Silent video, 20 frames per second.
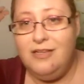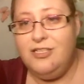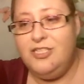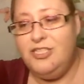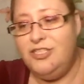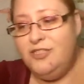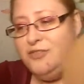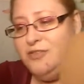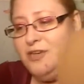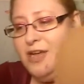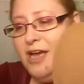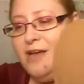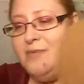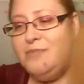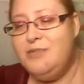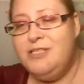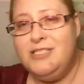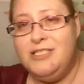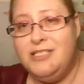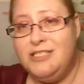dude I'm
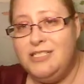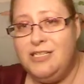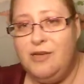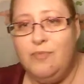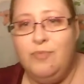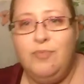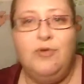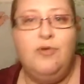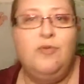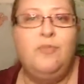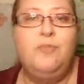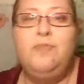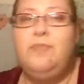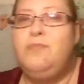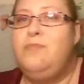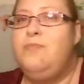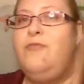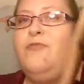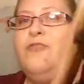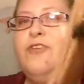just a simple
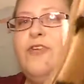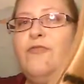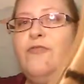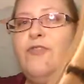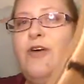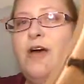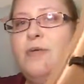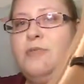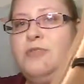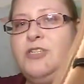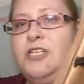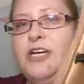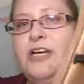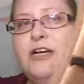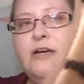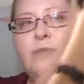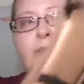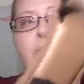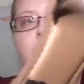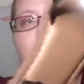flip-flop chick,
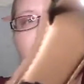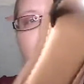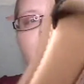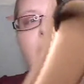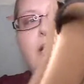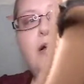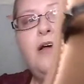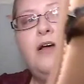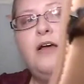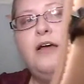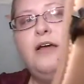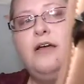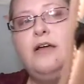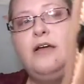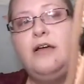but uh,